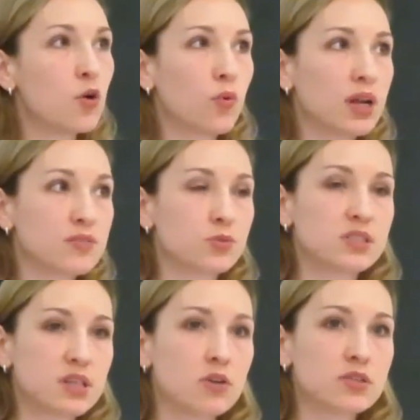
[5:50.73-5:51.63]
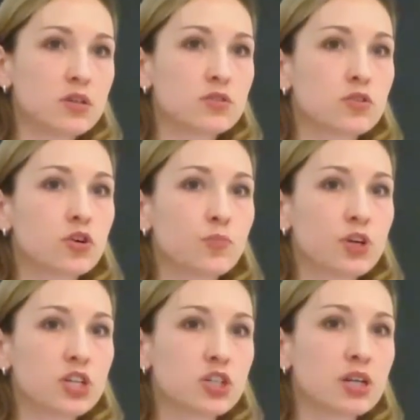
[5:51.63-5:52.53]
Whereas with South-South
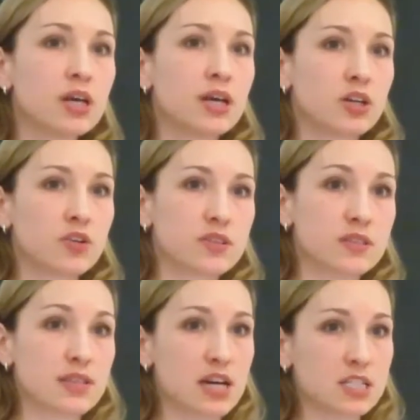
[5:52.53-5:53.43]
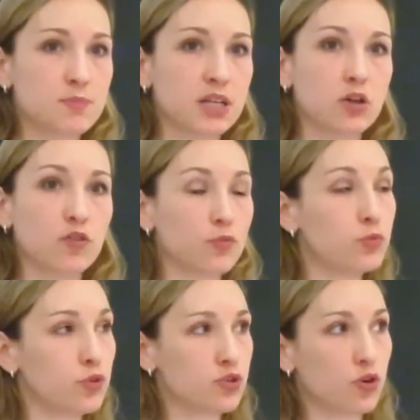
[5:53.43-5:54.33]
cooperation, there's this aspect of
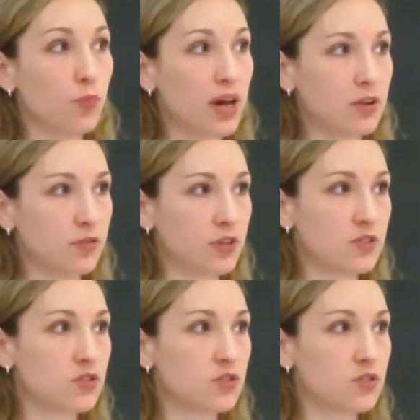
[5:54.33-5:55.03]
mutual benefit.